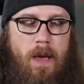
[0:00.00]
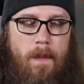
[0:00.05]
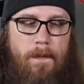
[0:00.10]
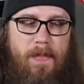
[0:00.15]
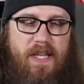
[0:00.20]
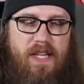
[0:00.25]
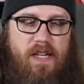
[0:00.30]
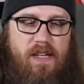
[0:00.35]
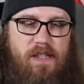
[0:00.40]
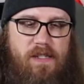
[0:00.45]

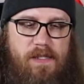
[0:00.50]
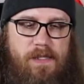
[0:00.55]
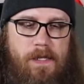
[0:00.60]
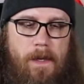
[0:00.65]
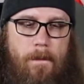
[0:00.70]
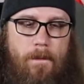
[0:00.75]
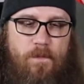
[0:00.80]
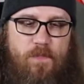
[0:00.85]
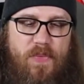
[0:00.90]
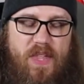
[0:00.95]
because
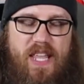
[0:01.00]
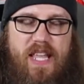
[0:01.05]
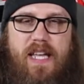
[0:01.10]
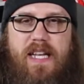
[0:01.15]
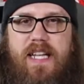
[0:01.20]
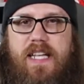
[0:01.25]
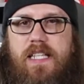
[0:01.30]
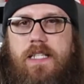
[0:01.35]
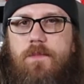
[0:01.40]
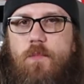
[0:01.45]
it
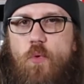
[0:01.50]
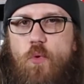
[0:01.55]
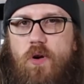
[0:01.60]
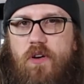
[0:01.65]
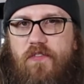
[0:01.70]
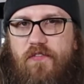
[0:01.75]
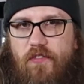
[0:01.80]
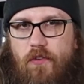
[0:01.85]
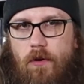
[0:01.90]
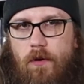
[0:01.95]
is more
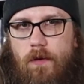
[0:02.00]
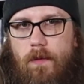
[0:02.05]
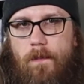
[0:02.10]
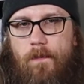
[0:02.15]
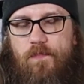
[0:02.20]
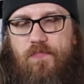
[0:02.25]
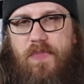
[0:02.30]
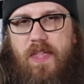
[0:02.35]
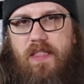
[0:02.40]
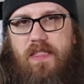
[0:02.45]

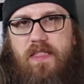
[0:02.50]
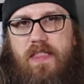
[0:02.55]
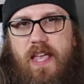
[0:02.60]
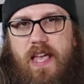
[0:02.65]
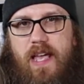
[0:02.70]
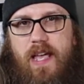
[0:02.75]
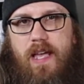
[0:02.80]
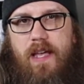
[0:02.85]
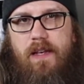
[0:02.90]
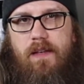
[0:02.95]
firm
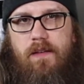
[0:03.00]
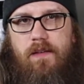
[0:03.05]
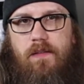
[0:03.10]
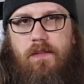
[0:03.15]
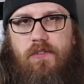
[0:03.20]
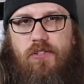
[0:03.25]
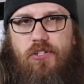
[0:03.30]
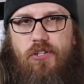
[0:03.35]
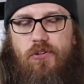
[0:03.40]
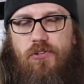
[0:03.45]
than
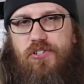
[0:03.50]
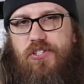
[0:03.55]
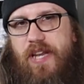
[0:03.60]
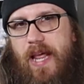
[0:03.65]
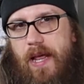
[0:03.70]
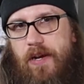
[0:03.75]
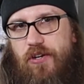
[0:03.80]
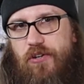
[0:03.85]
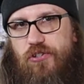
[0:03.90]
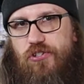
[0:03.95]
your
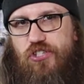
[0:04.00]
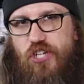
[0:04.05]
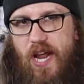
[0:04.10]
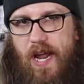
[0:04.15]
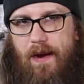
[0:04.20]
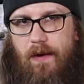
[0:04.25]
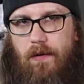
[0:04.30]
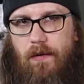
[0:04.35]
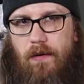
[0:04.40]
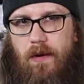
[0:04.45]
standard
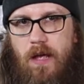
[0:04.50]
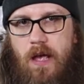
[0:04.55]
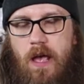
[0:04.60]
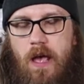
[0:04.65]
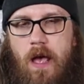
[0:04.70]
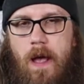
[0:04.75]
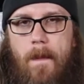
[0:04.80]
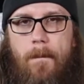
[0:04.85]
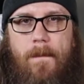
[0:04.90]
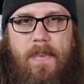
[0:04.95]
chair.
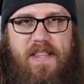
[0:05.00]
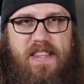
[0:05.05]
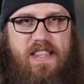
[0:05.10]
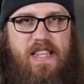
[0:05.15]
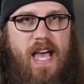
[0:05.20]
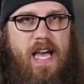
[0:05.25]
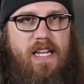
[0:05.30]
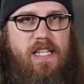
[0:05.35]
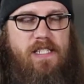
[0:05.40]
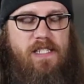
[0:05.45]
But
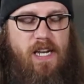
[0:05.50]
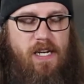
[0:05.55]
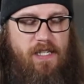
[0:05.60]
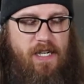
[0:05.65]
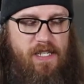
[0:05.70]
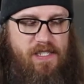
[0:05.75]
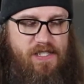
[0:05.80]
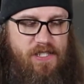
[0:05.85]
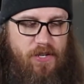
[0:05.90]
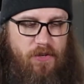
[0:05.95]
that is not
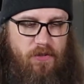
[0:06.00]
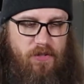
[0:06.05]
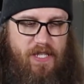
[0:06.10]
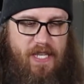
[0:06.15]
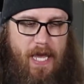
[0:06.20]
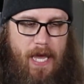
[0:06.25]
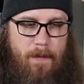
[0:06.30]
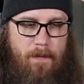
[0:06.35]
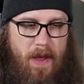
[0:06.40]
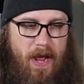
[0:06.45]

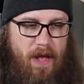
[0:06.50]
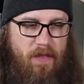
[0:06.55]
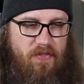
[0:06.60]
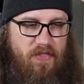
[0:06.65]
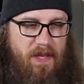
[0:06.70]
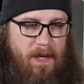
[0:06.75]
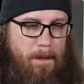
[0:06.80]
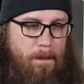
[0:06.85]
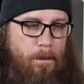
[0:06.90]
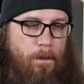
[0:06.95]
necessarily a bad
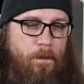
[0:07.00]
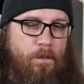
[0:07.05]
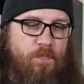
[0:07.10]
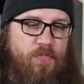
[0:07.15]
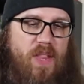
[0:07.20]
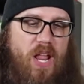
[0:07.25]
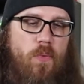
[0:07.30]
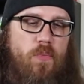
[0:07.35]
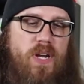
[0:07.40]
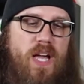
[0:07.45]
thing.
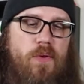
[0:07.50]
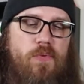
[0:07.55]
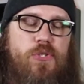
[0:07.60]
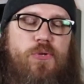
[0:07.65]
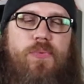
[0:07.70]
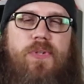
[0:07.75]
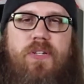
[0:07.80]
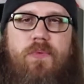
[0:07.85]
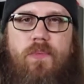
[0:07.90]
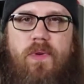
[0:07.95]
Now, when I was
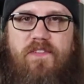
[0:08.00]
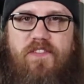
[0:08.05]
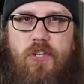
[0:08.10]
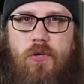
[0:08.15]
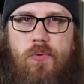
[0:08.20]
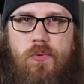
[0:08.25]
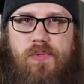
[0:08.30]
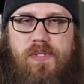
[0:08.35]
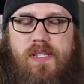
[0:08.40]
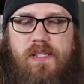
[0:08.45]
reading
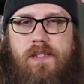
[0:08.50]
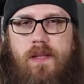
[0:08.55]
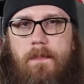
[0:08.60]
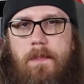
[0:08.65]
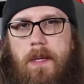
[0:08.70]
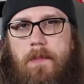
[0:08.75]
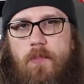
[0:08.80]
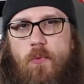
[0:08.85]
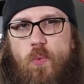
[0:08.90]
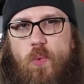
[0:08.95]
reviews, some
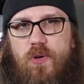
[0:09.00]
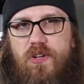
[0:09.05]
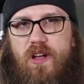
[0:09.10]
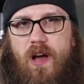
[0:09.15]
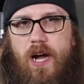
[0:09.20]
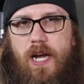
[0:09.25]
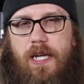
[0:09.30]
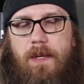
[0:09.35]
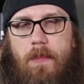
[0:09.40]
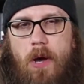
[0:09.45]
people were
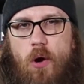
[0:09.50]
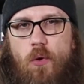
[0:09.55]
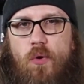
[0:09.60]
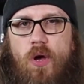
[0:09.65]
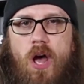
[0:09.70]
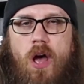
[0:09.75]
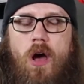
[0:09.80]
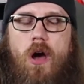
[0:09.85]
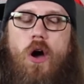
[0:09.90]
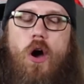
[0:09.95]
talking about,
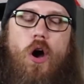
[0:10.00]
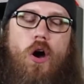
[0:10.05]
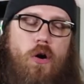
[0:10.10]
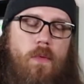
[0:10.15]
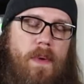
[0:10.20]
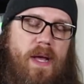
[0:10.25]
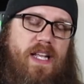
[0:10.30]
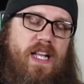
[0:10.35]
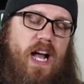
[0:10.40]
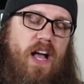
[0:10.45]
oh
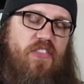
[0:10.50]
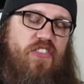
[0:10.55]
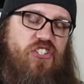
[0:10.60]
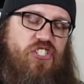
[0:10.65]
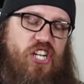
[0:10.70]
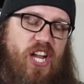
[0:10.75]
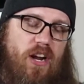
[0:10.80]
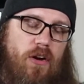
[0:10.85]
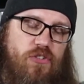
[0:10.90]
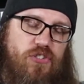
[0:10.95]
my God, the
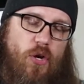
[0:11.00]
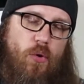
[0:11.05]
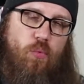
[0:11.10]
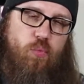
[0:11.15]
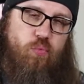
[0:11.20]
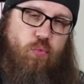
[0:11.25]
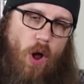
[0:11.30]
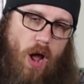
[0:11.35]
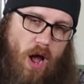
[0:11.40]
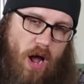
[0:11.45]
chair is a
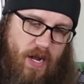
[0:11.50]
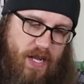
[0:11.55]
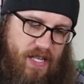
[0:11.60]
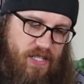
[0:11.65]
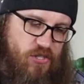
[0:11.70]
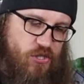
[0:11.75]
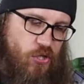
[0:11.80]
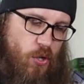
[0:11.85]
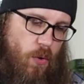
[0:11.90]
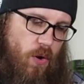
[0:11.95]
rock,
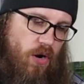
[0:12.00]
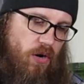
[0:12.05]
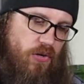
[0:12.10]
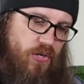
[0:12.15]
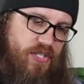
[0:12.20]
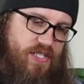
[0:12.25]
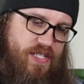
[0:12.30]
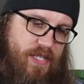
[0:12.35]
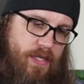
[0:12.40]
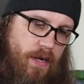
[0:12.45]
it's so hard
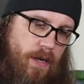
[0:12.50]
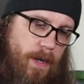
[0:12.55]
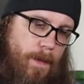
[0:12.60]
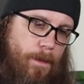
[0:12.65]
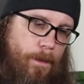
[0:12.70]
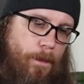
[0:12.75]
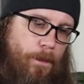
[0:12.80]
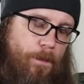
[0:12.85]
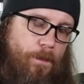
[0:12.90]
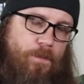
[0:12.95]
to sit
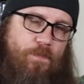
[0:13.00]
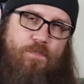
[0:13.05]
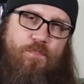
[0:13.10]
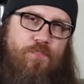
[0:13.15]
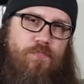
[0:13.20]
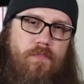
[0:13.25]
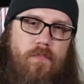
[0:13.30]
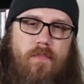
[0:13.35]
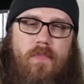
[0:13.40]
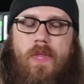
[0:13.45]
on.
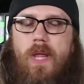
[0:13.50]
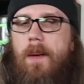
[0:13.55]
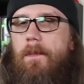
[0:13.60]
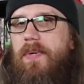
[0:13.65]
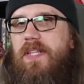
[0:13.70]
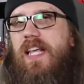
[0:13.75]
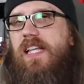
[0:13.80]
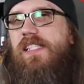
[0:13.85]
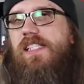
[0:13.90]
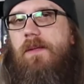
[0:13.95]

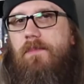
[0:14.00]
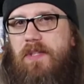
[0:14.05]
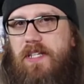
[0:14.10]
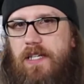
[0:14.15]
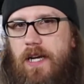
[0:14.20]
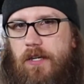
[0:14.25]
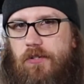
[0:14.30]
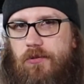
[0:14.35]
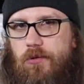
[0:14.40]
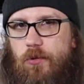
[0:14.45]
But that's simply
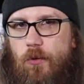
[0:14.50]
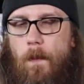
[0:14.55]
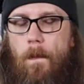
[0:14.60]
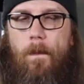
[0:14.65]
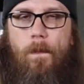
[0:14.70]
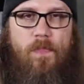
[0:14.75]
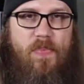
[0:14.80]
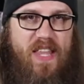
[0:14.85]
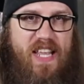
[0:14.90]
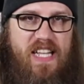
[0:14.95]
not true.
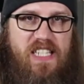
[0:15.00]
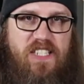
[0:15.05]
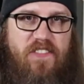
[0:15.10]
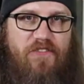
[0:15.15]
It's